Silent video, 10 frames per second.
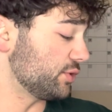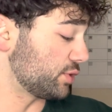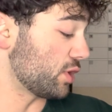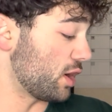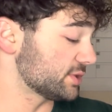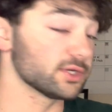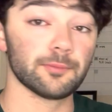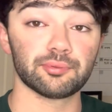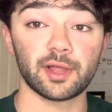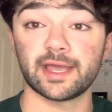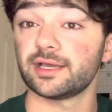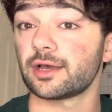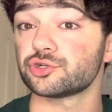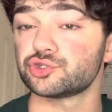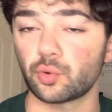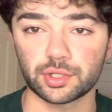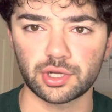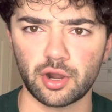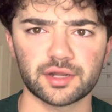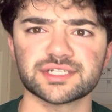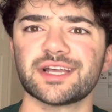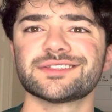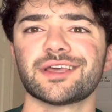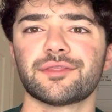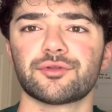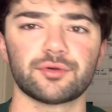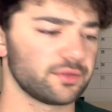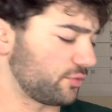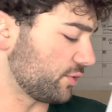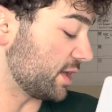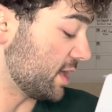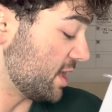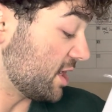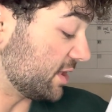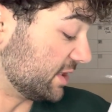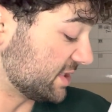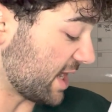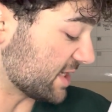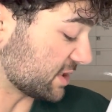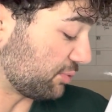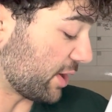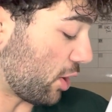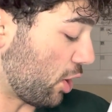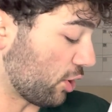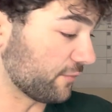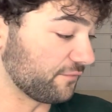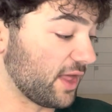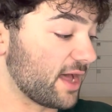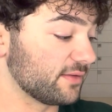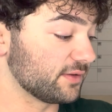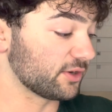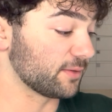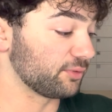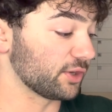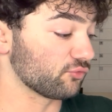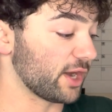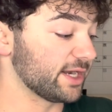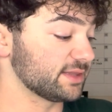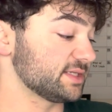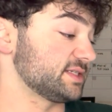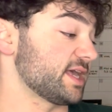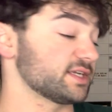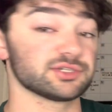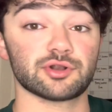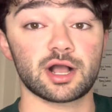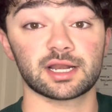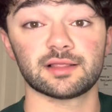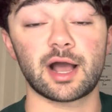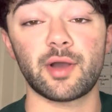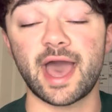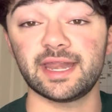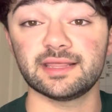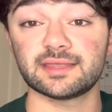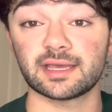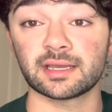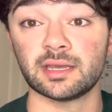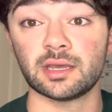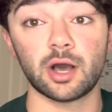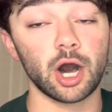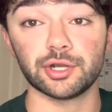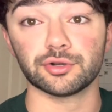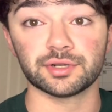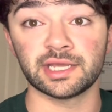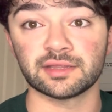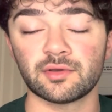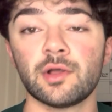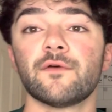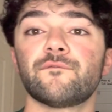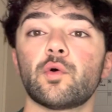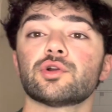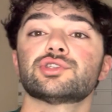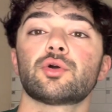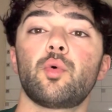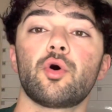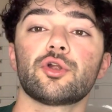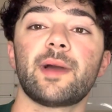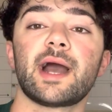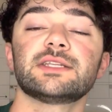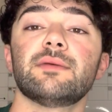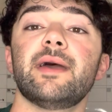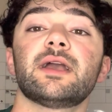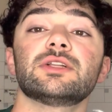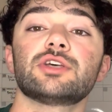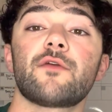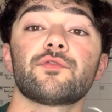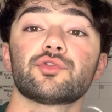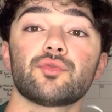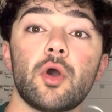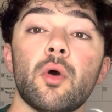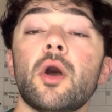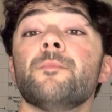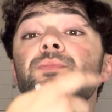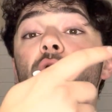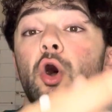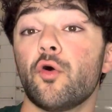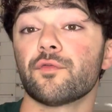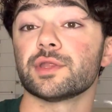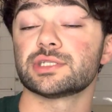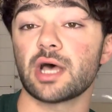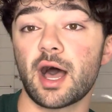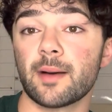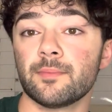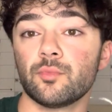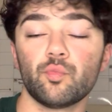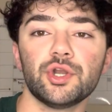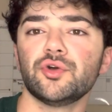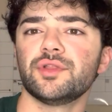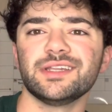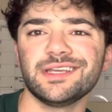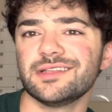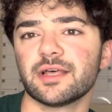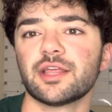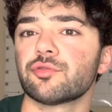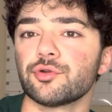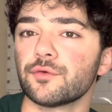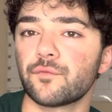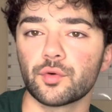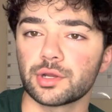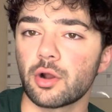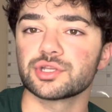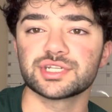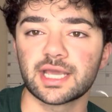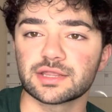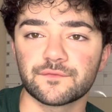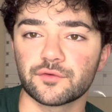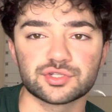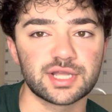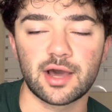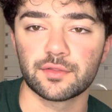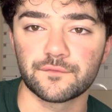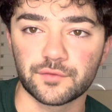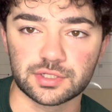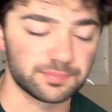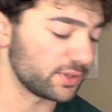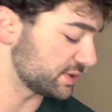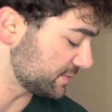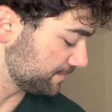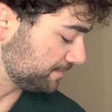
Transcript: You can also play, you got a short yardage, say it's like 3rd and 3. These guys can play a hard flat. They're going to play right at the sticks. They're not going to allow anything underneath. Force the quarterback to make a tougher throw over the top when you only need like 3 or 4 yards to get the first down in the first place.